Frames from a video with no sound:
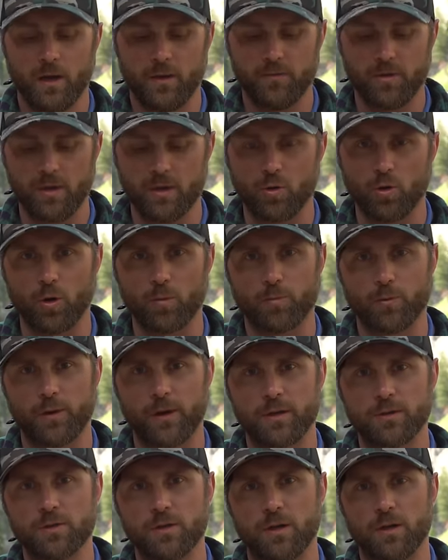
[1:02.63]
of the
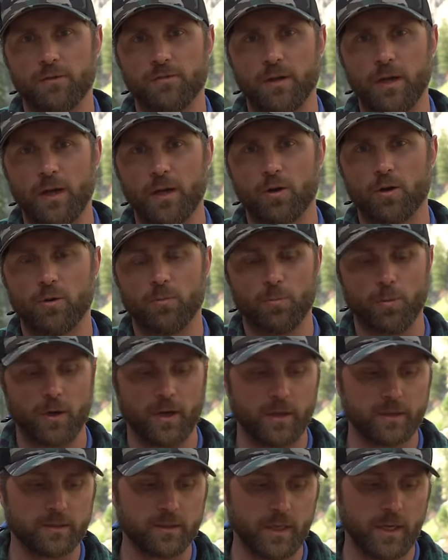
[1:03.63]
incorporation of the
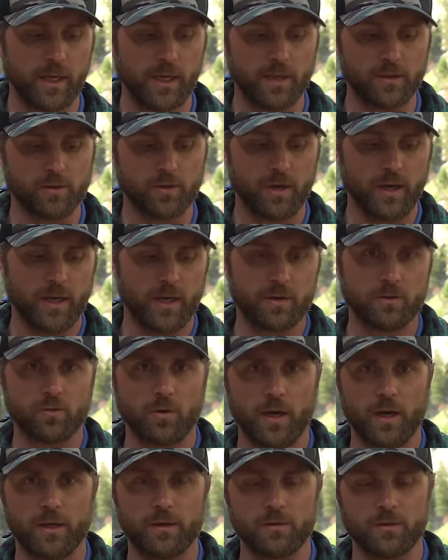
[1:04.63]
AeroPress and your hand
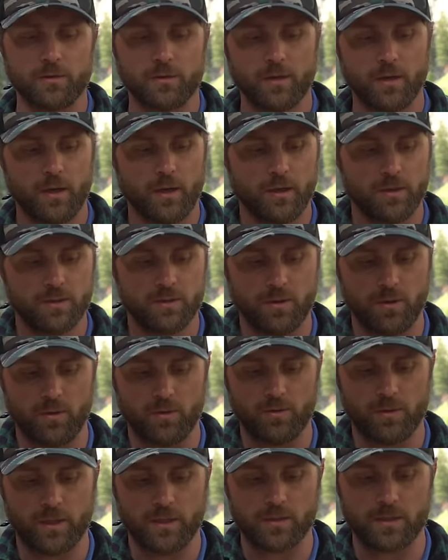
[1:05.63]
grinder.
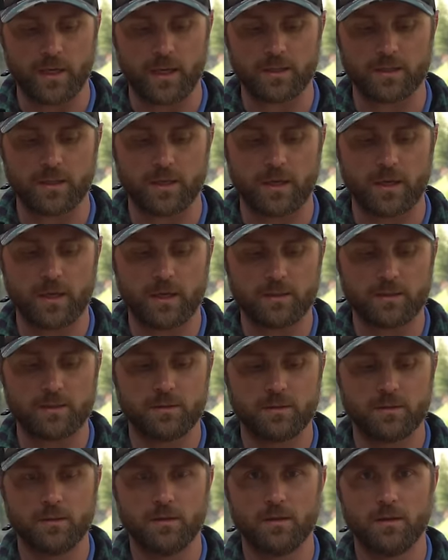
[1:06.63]
So the
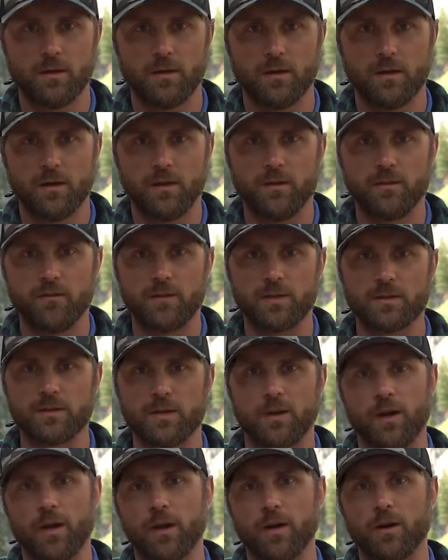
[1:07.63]
Zassenhaus fits
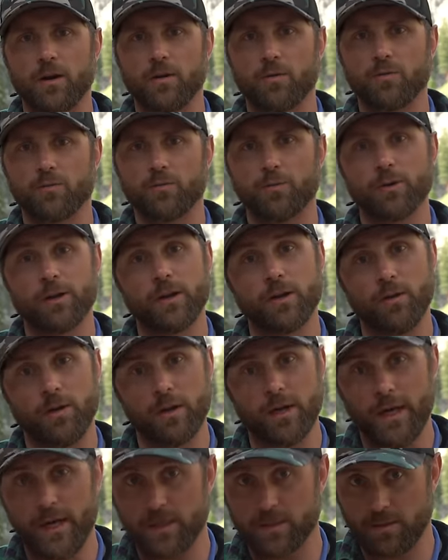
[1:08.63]
in there really
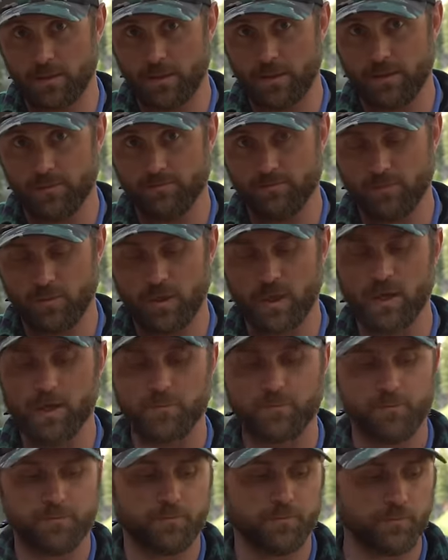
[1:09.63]
nicely,
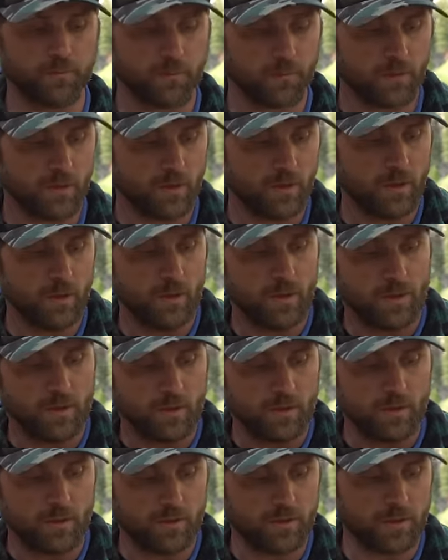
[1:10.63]
right?
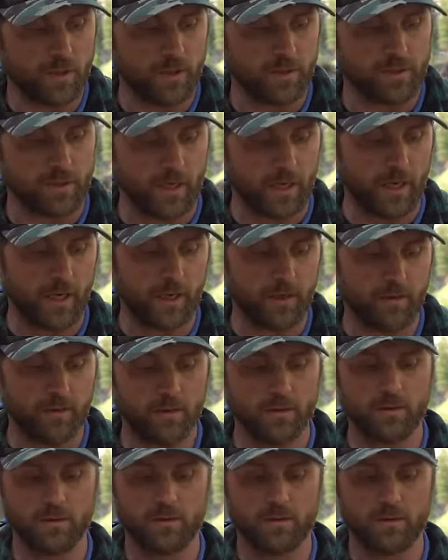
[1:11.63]
The GSI,